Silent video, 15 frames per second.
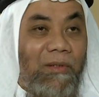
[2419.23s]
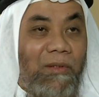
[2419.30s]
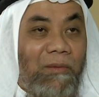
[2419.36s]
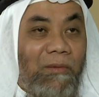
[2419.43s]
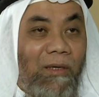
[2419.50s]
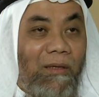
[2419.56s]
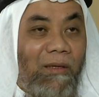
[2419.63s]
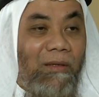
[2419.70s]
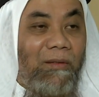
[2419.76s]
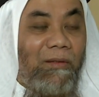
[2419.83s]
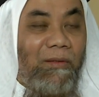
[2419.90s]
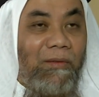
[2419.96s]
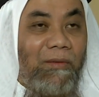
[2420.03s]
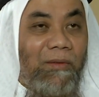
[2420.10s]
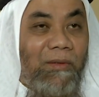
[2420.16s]
SubhanAllah.
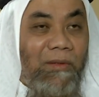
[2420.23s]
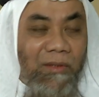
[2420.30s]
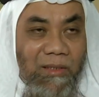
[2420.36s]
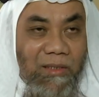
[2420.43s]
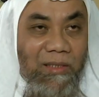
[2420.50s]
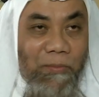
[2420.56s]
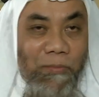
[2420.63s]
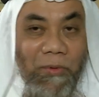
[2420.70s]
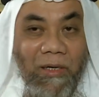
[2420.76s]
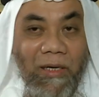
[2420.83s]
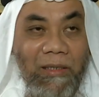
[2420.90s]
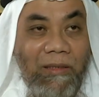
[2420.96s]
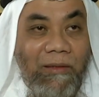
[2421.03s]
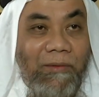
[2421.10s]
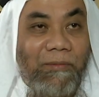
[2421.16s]
This is
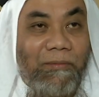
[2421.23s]
temporary.